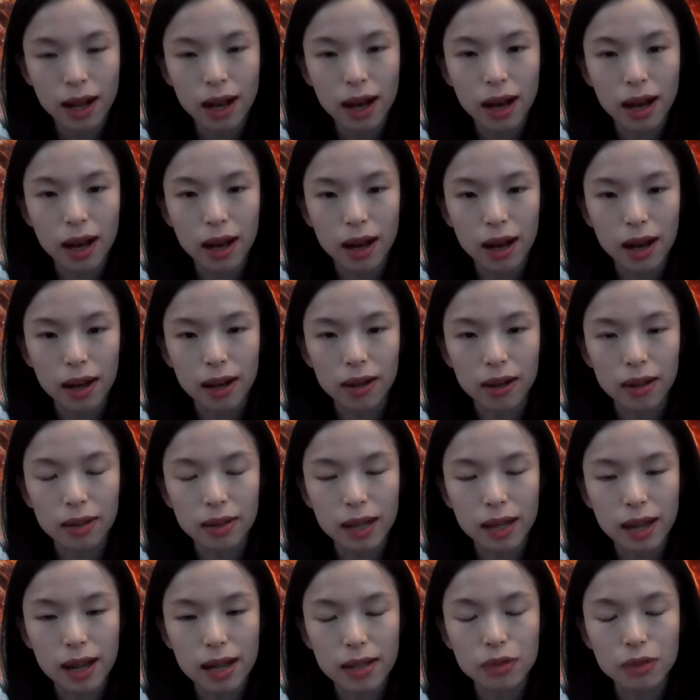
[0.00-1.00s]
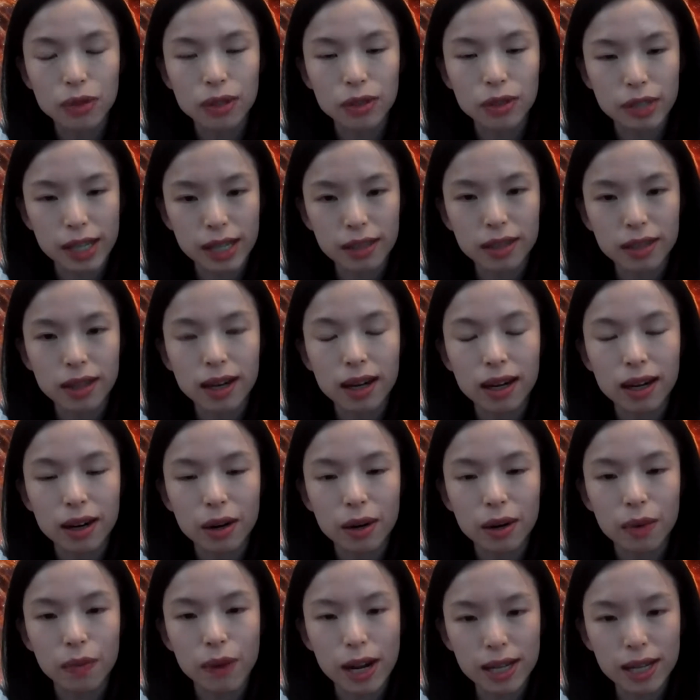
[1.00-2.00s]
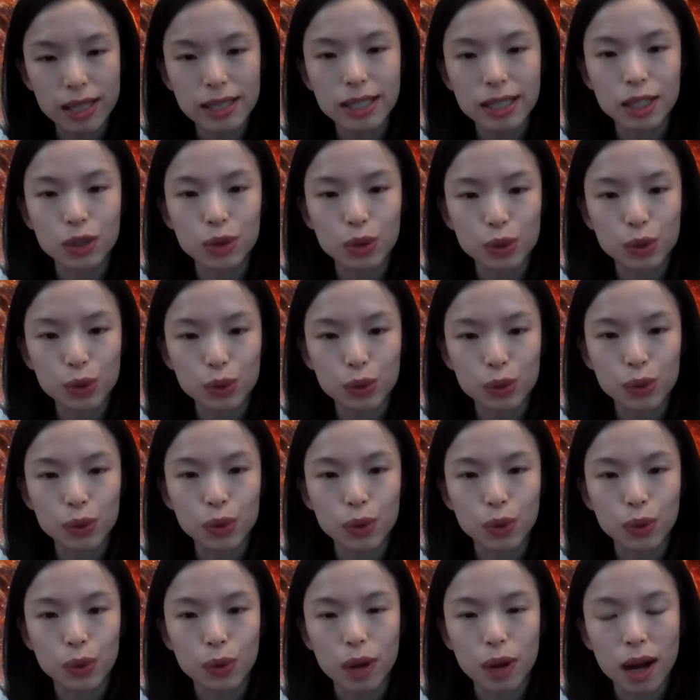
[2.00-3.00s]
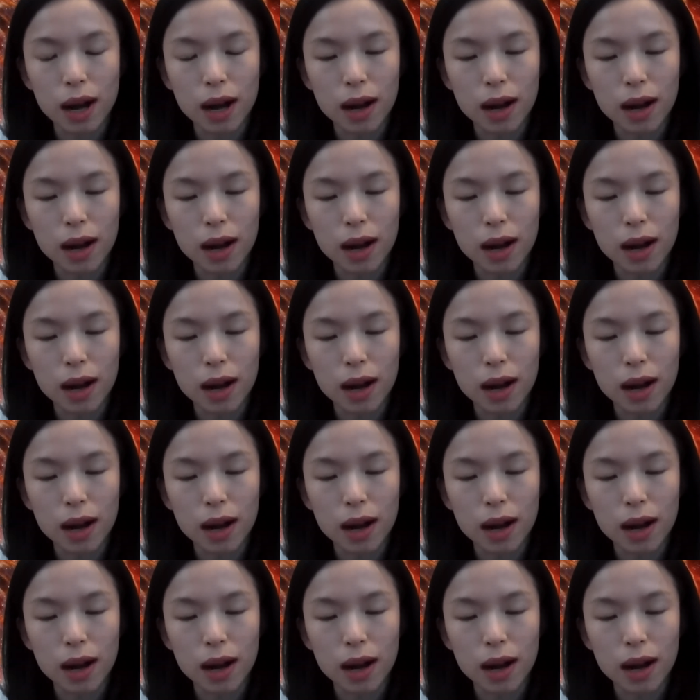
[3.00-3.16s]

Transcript: AstraZeneca vaccine to